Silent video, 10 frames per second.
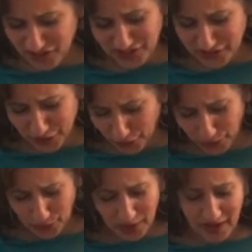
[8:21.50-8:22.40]
just
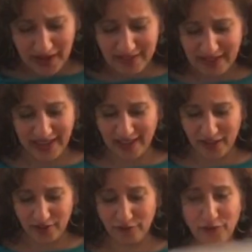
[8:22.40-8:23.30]
go, like,
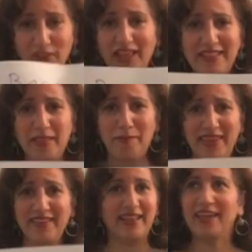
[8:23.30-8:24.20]
for, like, the
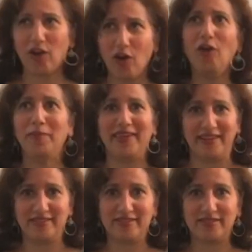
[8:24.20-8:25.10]
bean, like, all
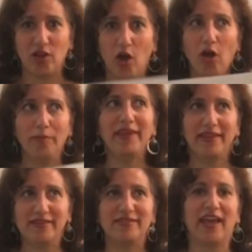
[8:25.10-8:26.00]

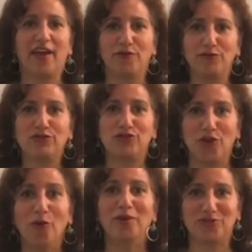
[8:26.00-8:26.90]
beans have
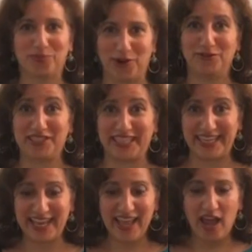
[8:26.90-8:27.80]
so much
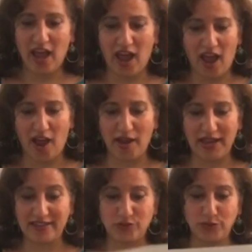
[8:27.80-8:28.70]
protein.
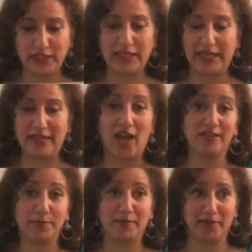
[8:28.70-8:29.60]
It's really not
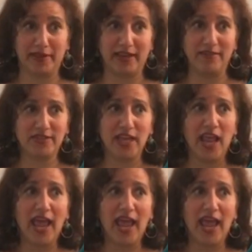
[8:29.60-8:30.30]
to be believed.